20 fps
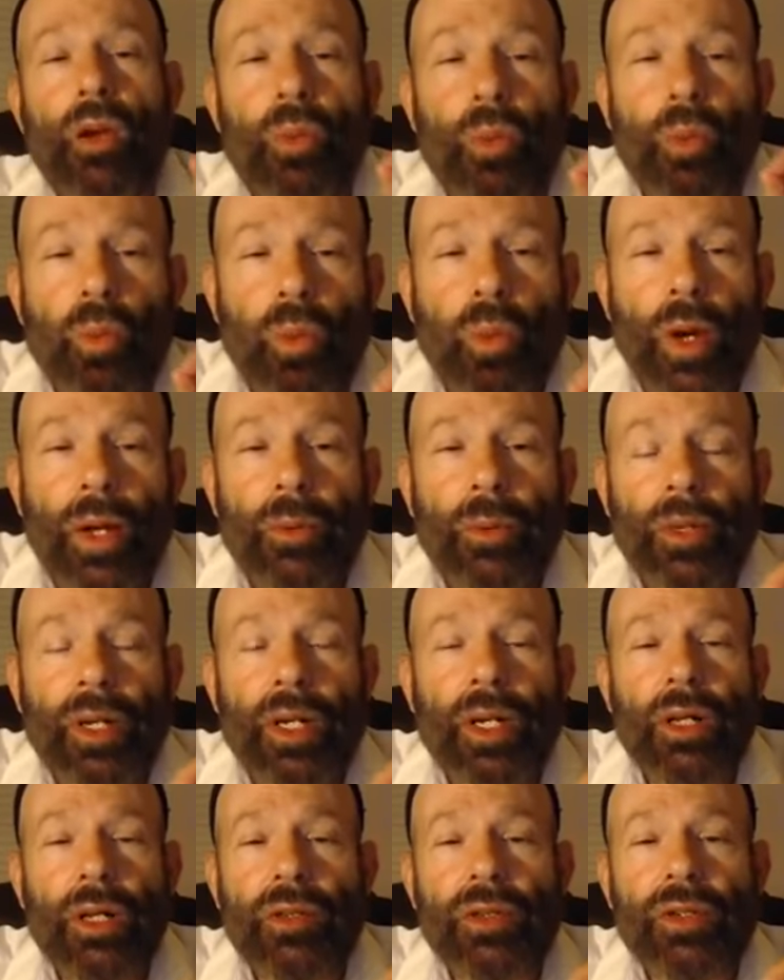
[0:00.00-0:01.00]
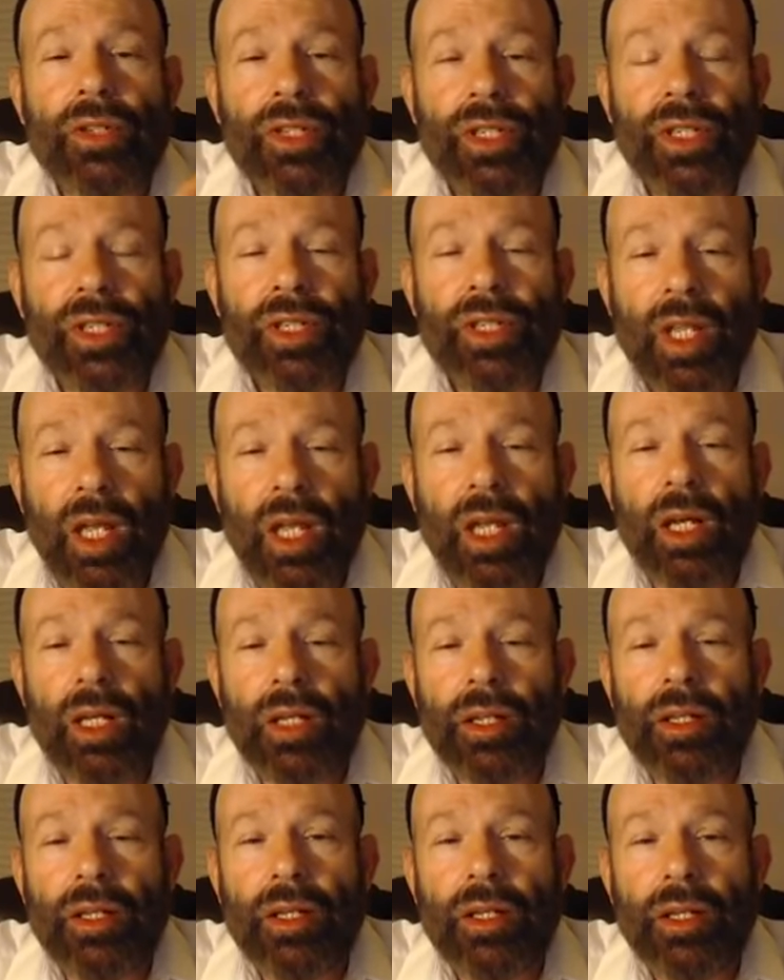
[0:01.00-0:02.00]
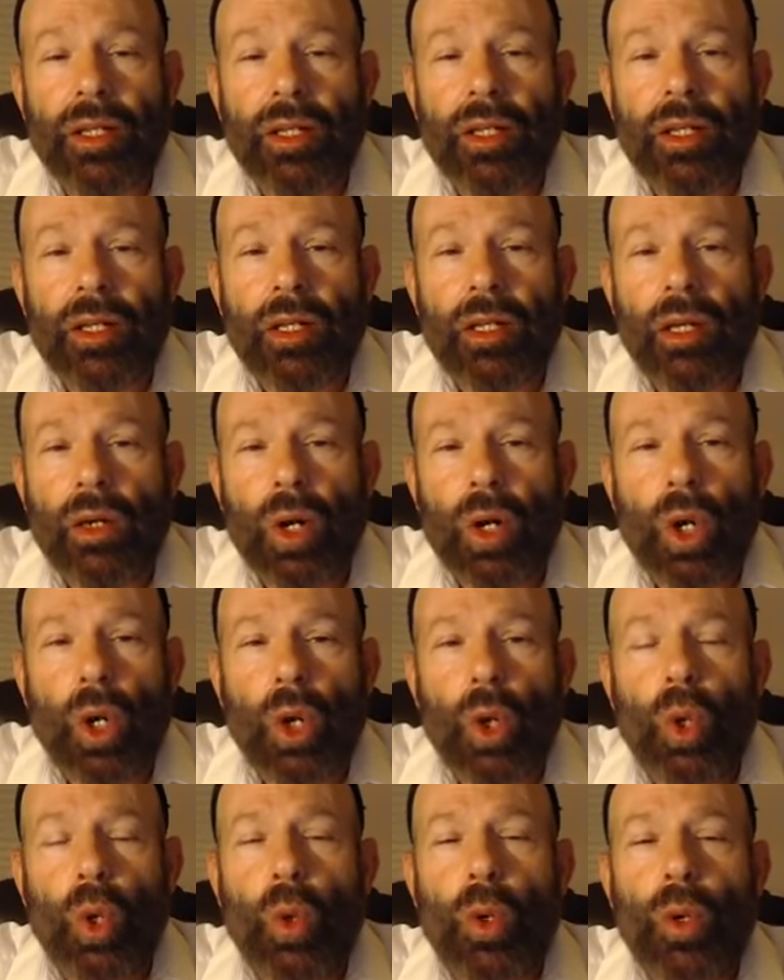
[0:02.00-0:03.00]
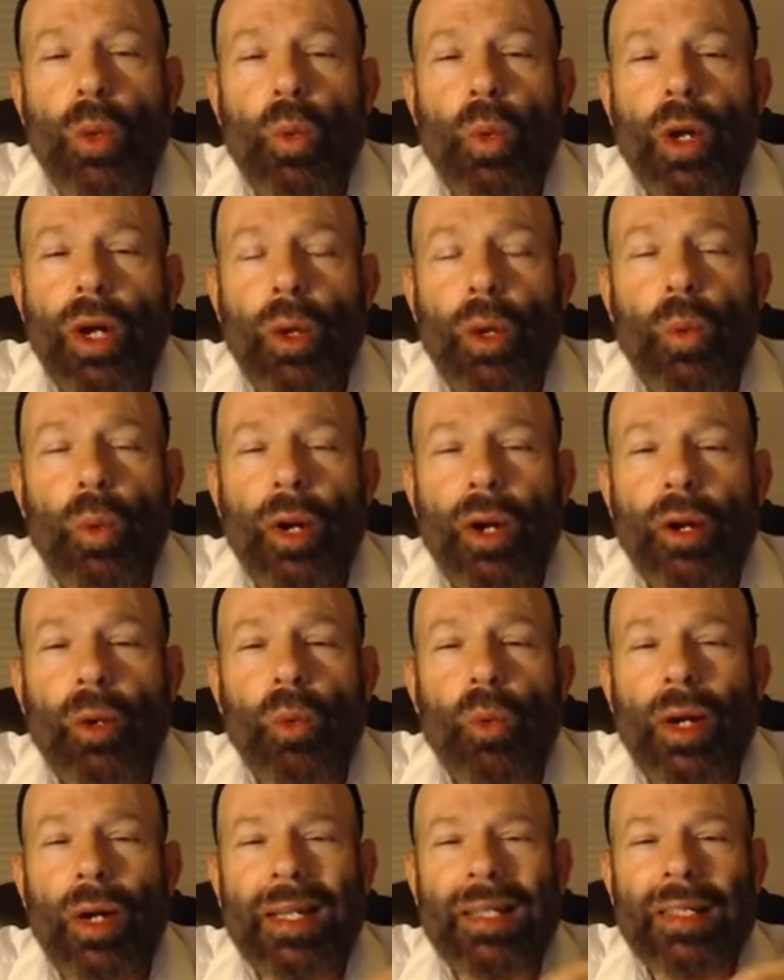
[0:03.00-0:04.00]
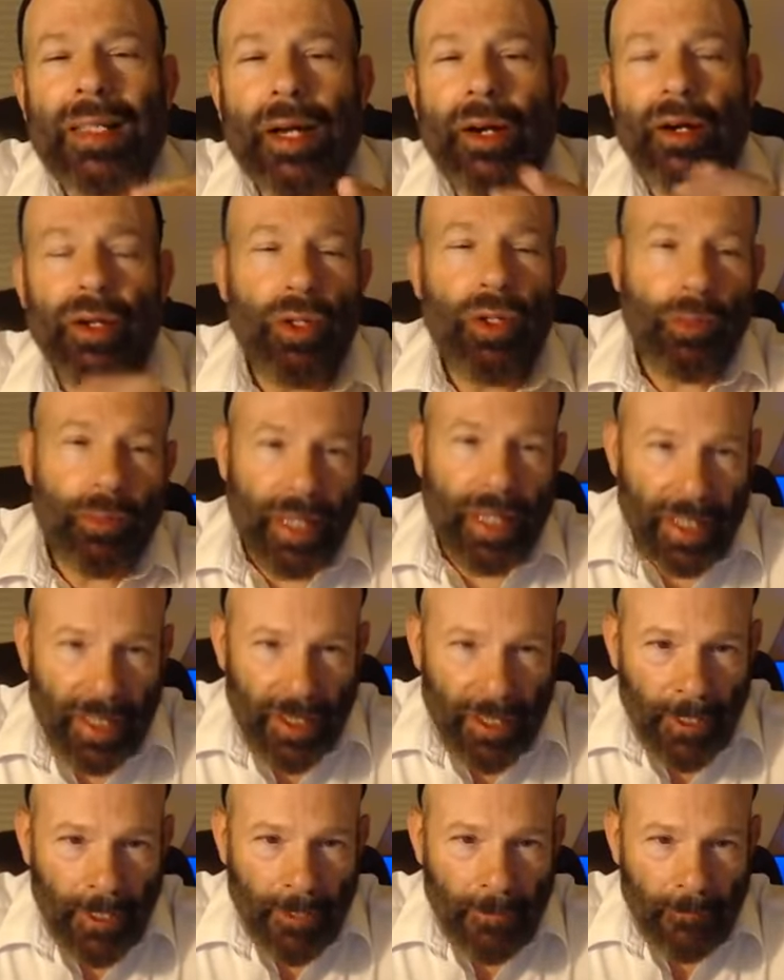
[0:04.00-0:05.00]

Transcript: when we understand who and what and where and why is our humanity,